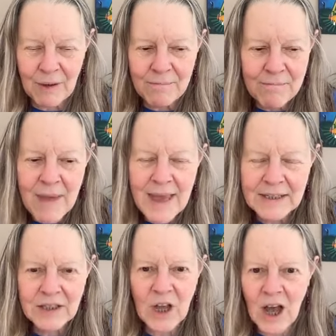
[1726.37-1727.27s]

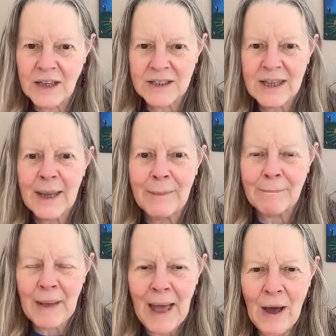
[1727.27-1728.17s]
makes us
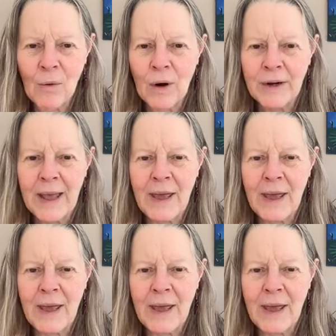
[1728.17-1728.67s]
empowered